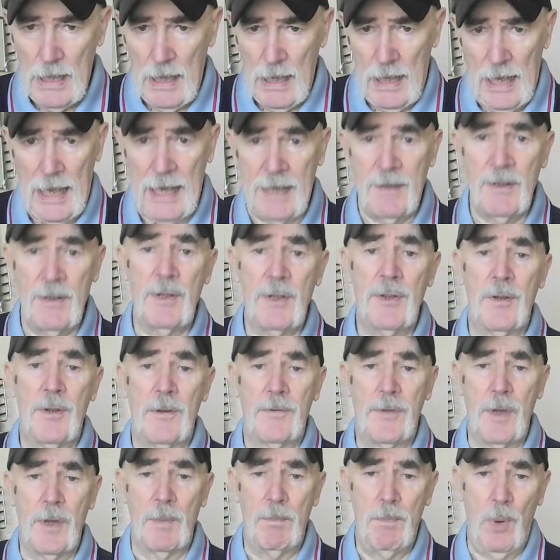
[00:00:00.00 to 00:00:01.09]
And
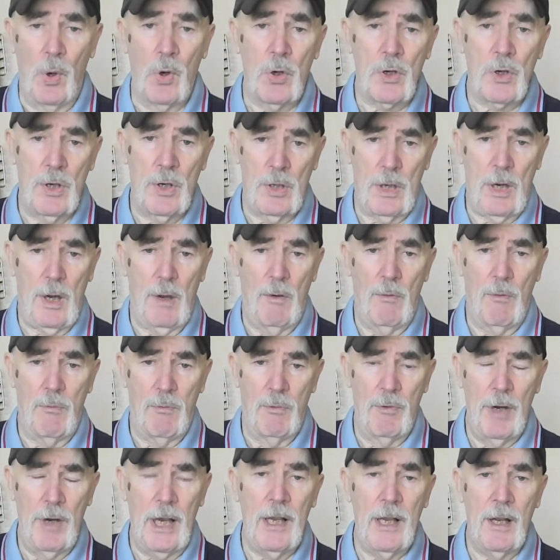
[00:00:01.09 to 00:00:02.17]
the book
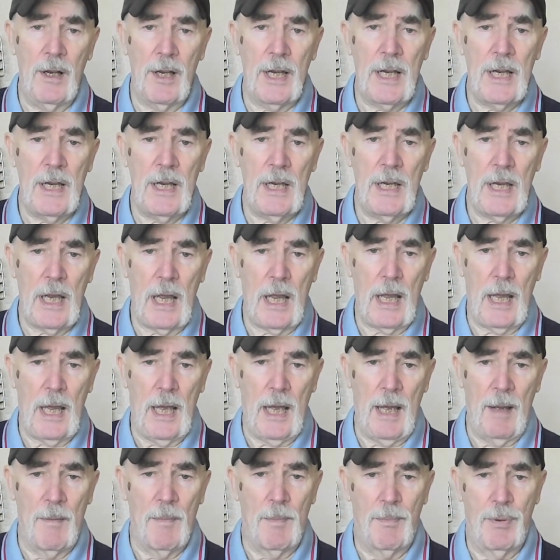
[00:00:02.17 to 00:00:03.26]
really
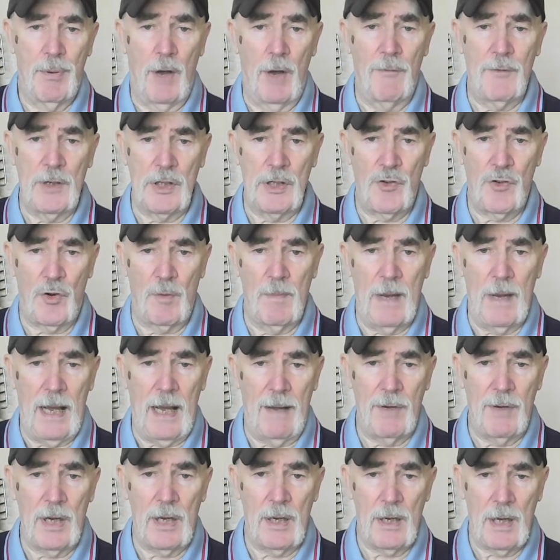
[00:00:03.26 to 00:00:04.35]
profits from
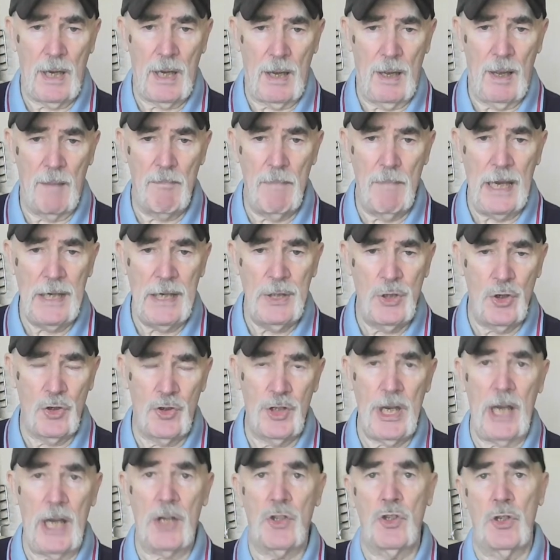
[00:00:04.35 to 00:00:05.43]
having major
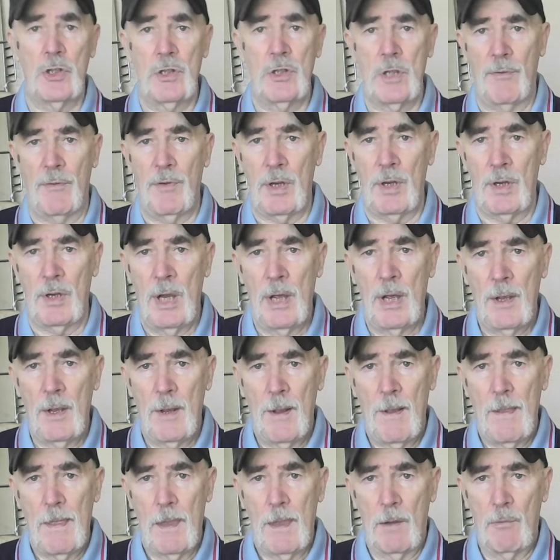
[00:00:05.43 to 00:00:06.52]
sections of it
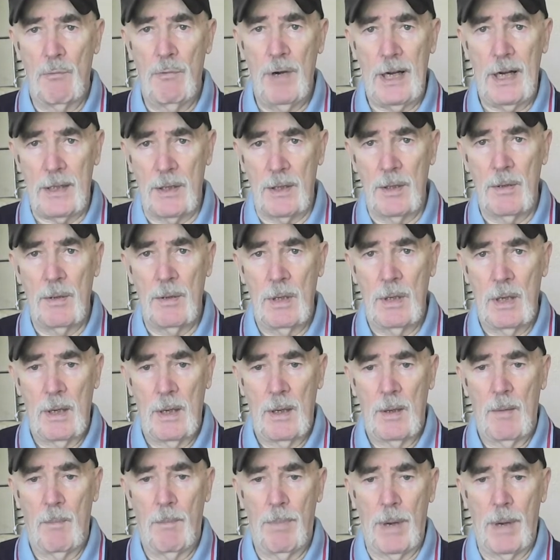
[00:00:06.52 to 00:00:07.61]
written
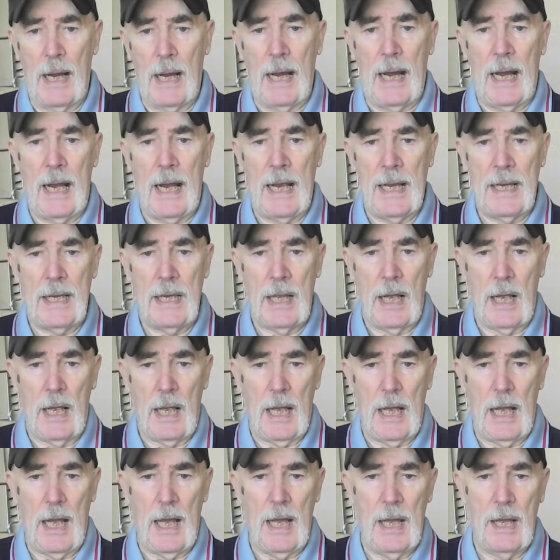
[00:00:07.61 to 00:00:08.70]
by
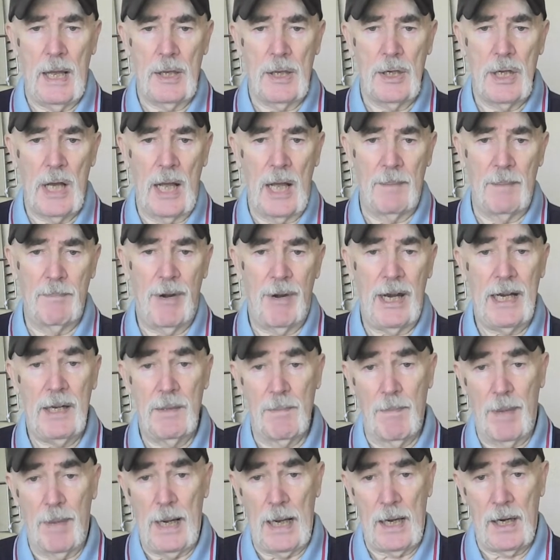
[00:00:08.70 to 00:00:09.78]
Jan
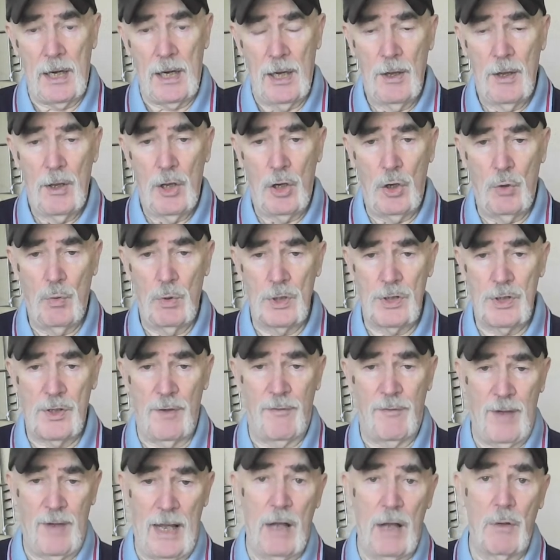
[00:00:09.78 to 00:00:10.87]
Breytenbach, who was the
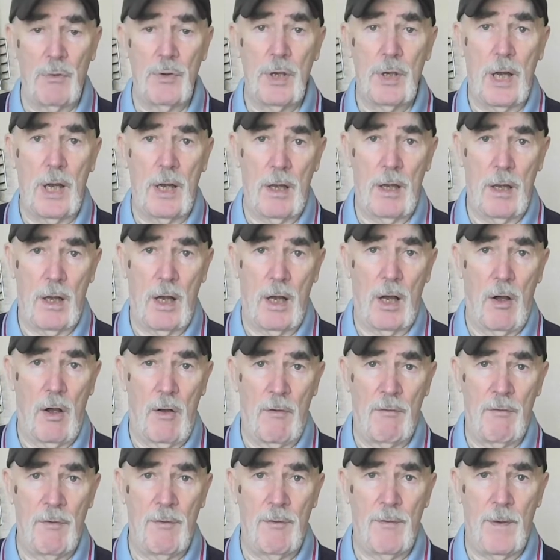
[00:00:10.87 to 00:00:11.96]
founder
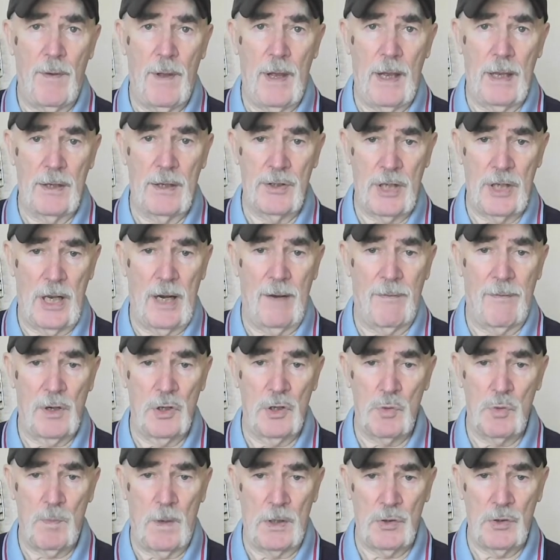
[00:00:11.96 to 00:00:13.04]
of South African
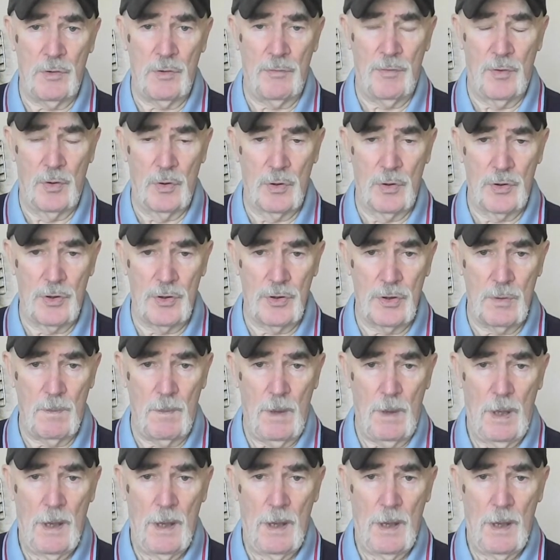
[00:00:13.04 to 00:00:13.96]
Special Forces.